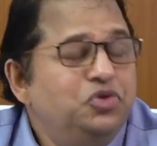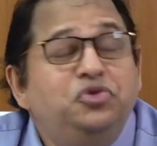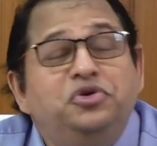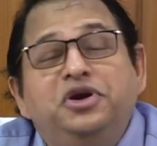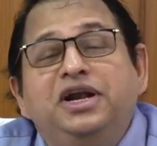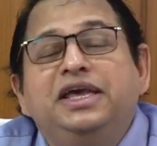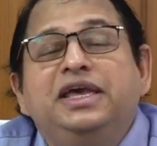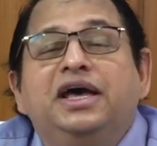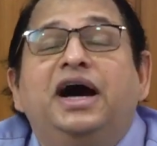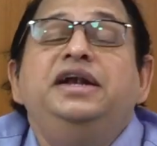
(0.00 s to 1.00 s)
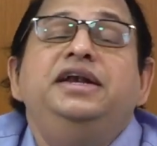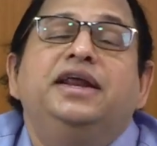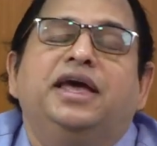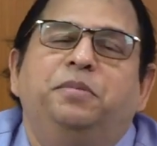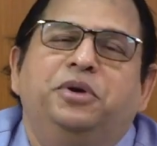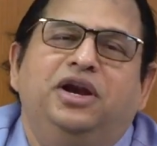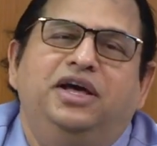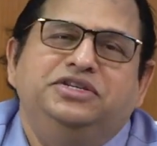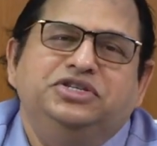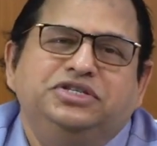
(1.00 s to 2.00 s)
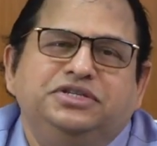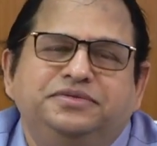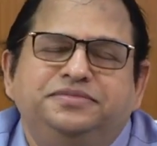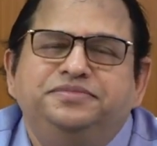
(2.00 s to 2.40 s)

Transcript: Thirdly, undercapitalization.